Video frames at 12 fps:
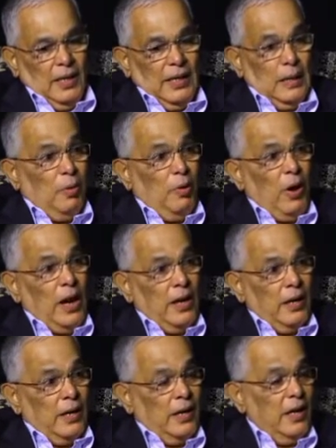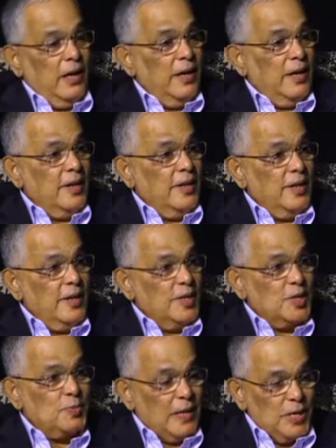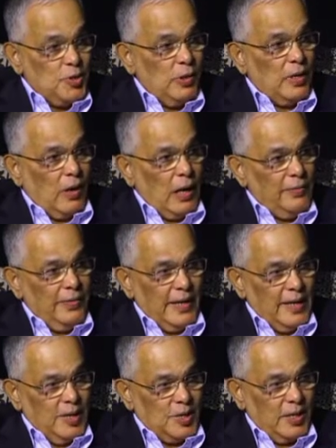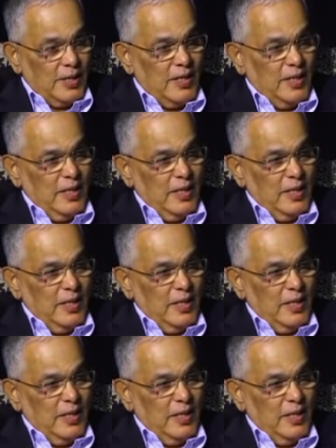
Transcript: number one, uh, spiritual qualification.